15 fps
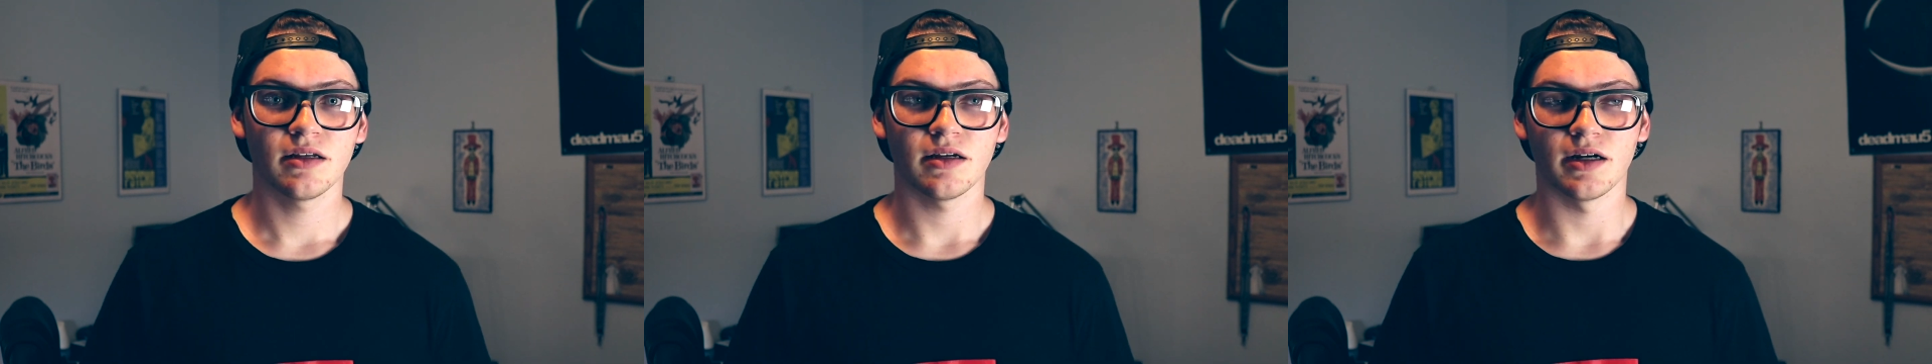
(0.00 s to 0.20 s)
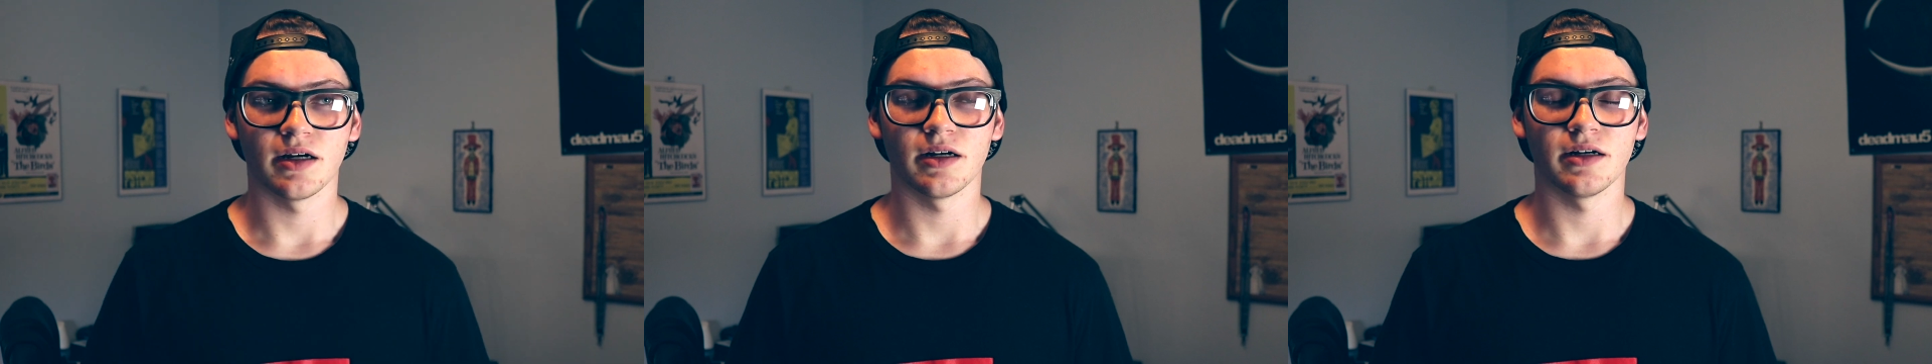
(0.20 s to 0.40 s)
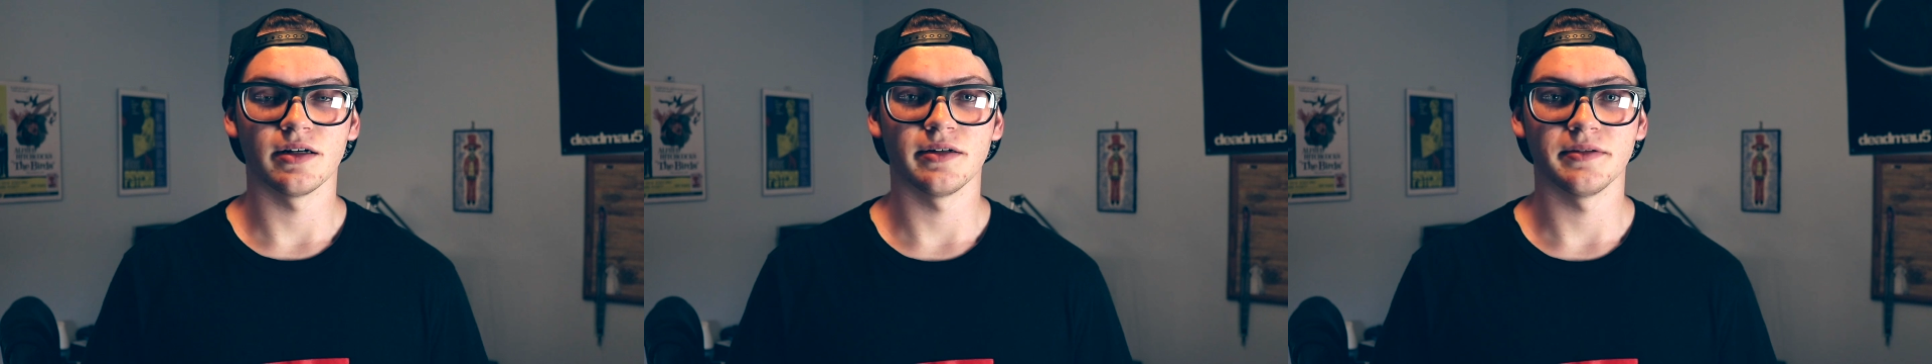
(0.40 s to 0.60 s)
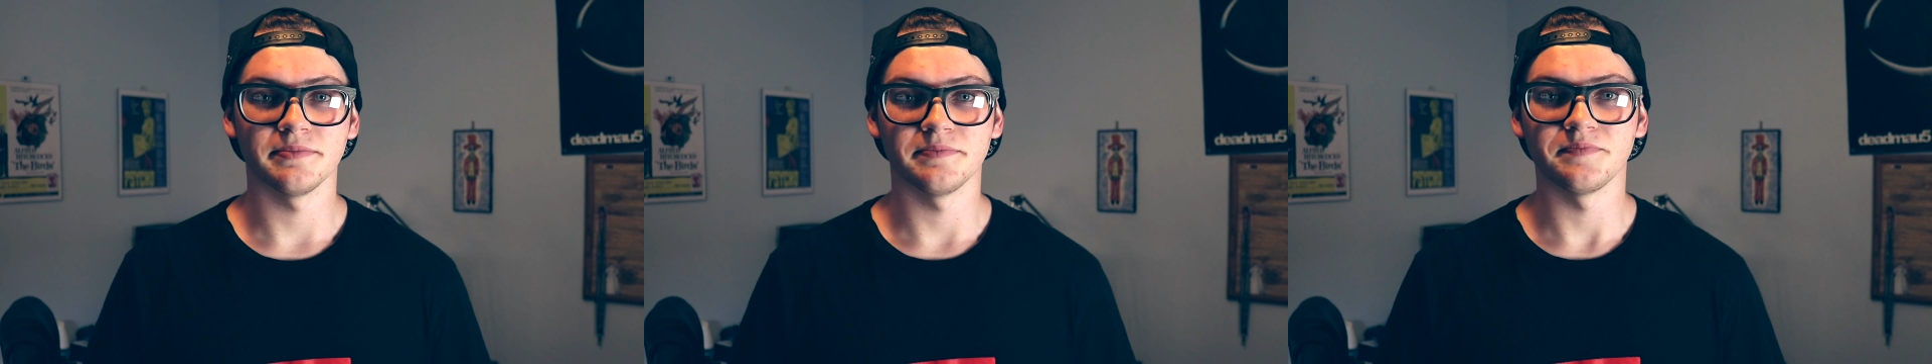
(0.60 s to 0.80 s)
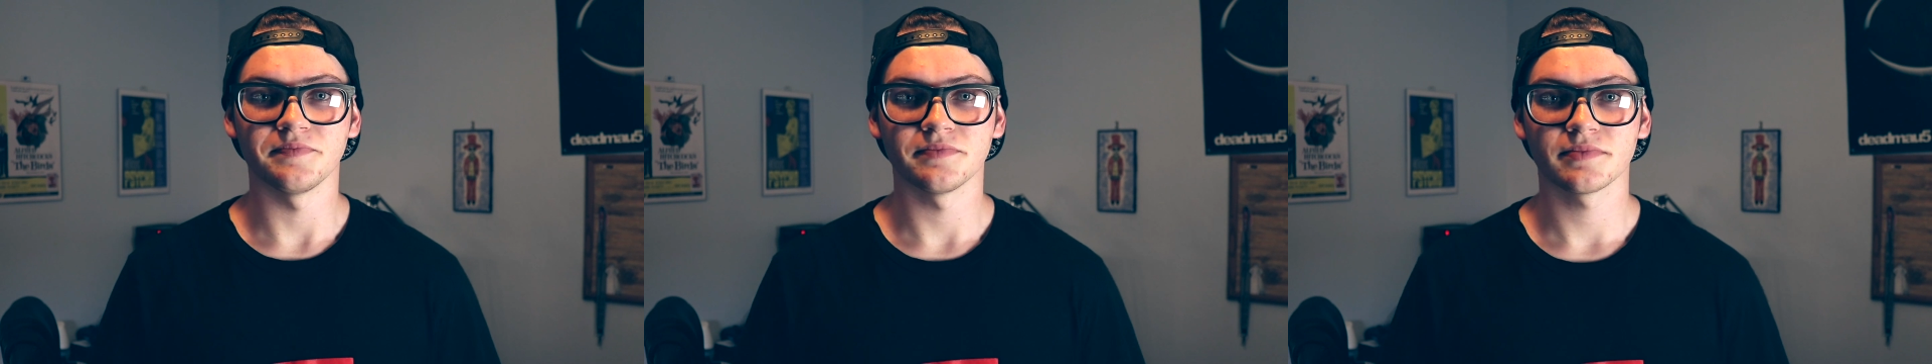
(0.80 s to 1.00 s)

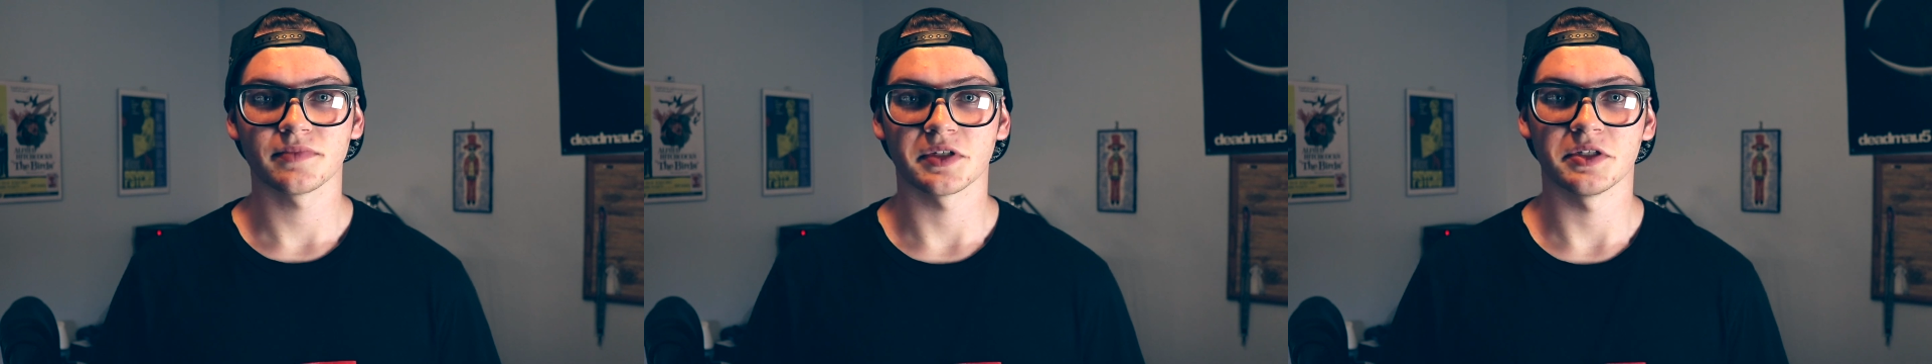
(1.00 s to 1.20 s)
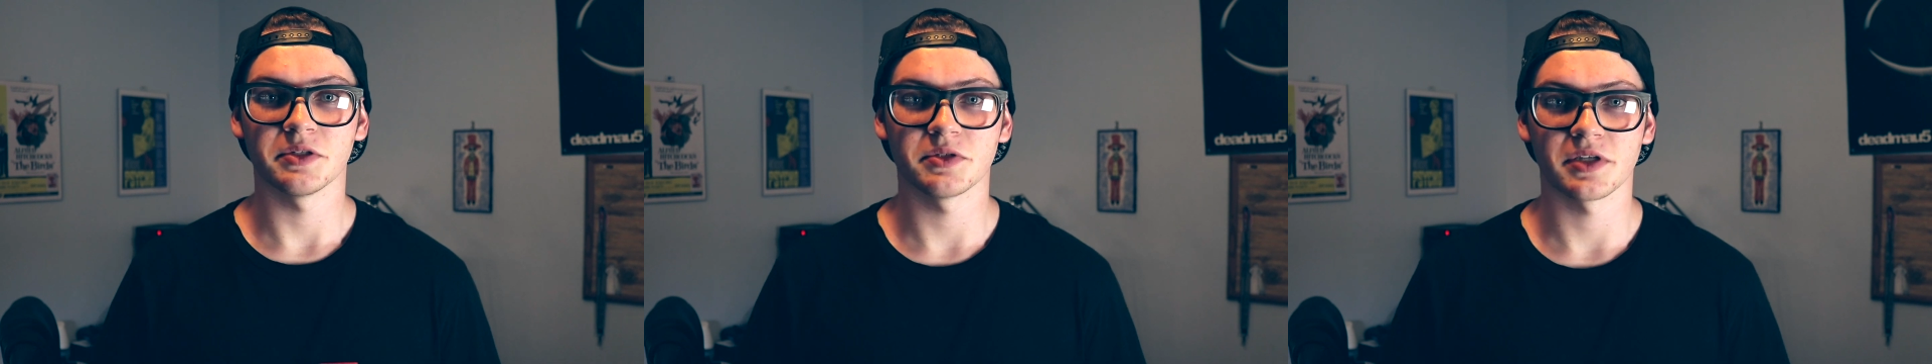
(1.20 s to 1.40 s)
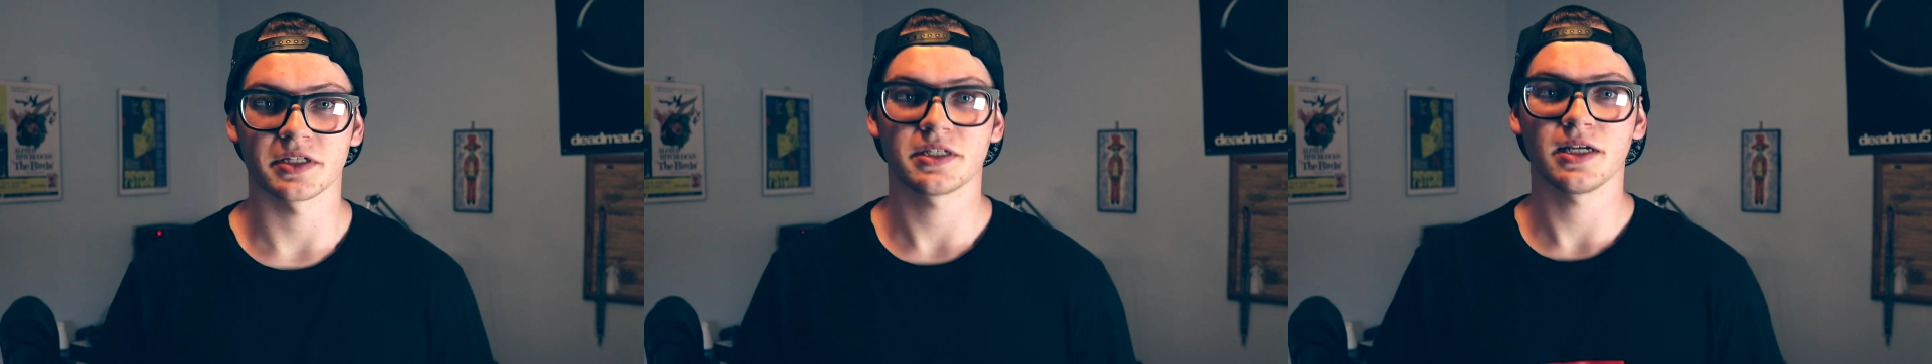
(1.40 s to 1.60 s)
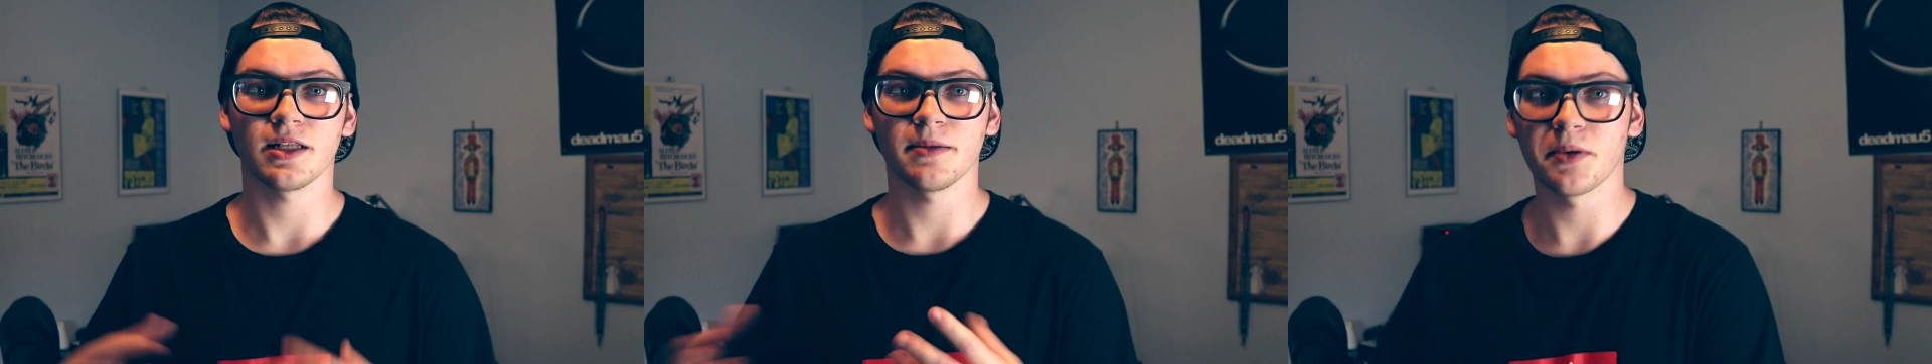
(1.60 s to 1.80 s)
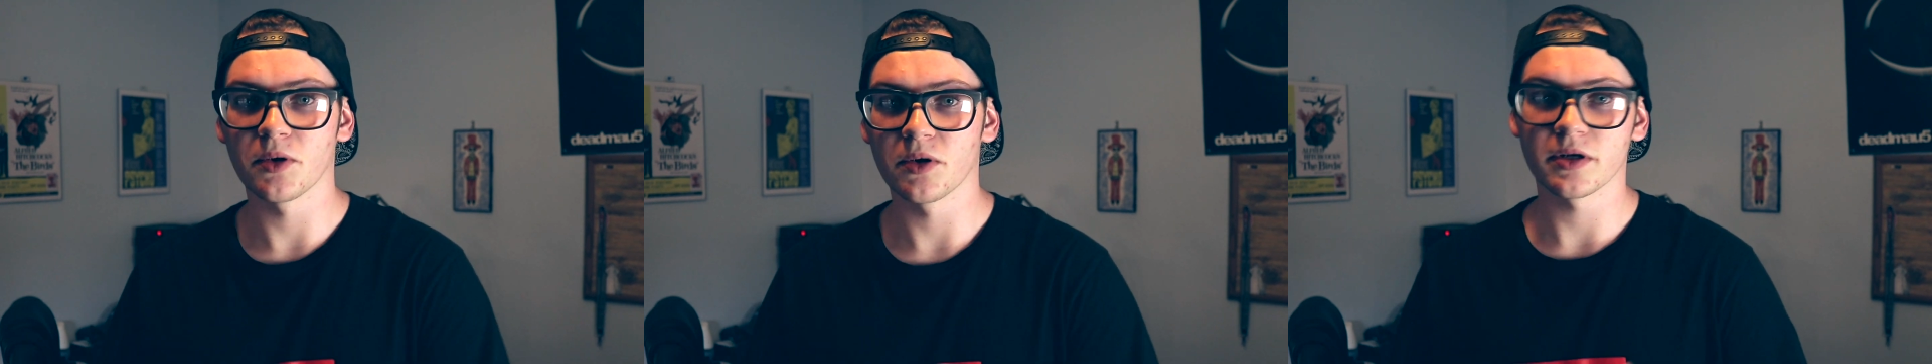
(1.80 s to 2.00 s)
He was like
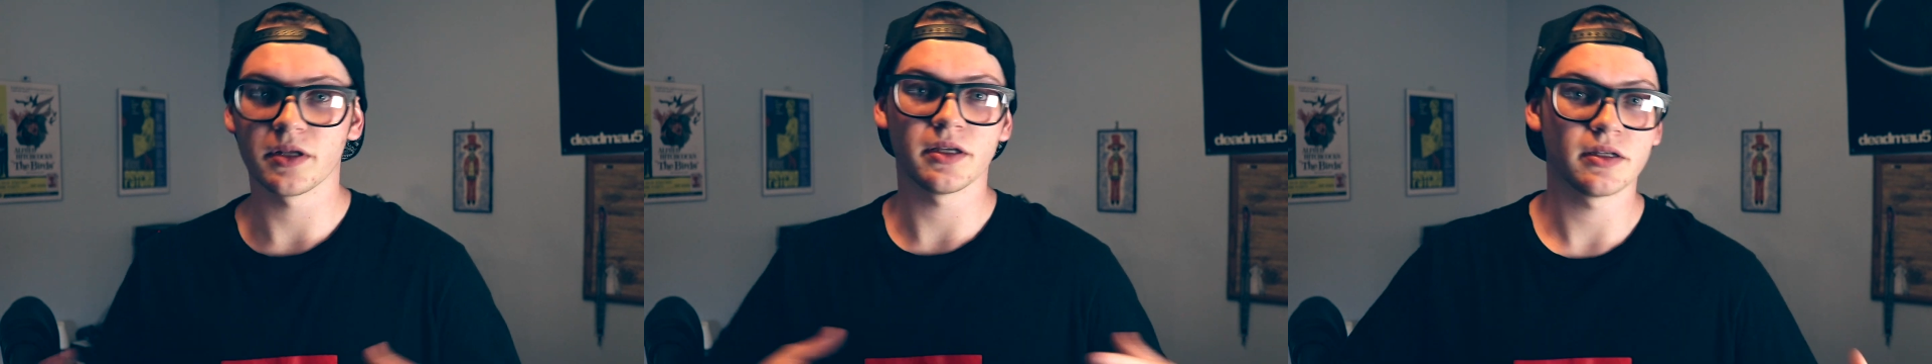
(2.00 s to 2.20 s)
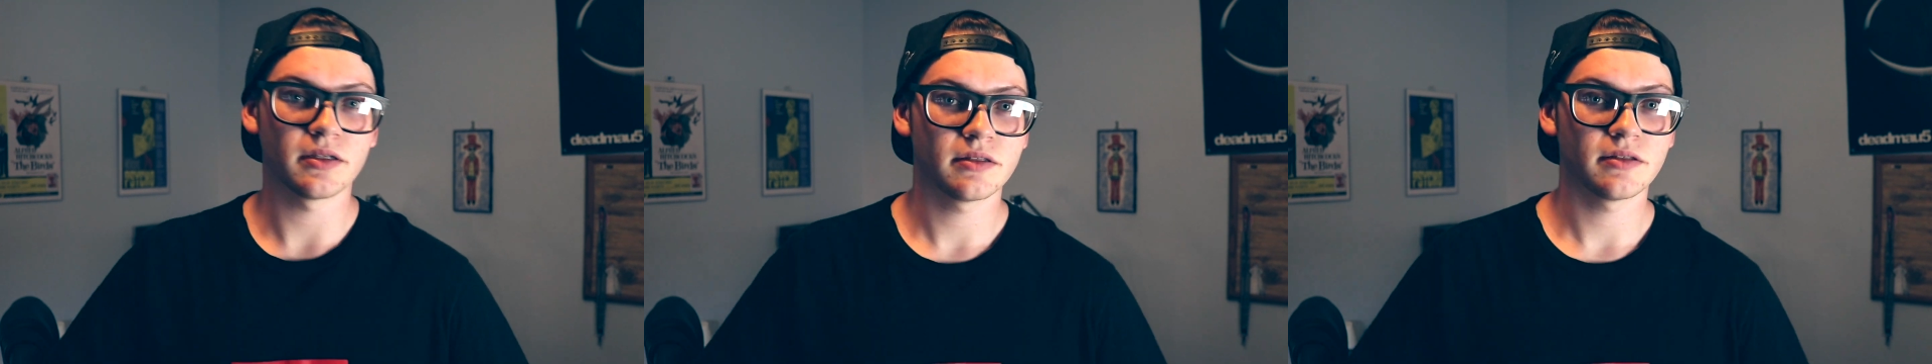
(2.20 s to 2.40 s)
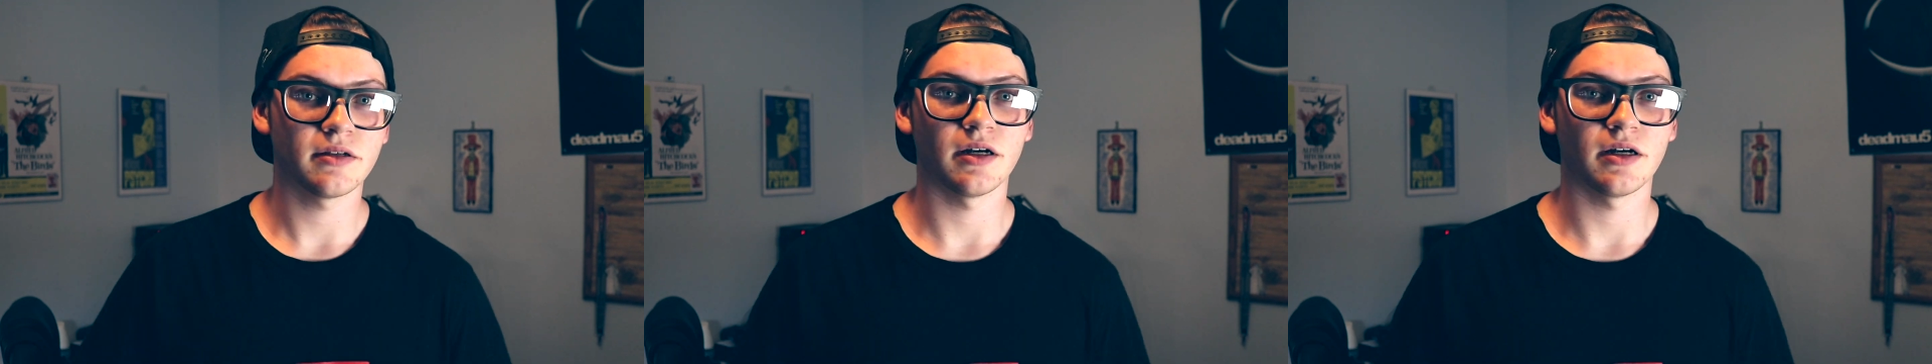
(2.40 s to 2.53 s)
teleporting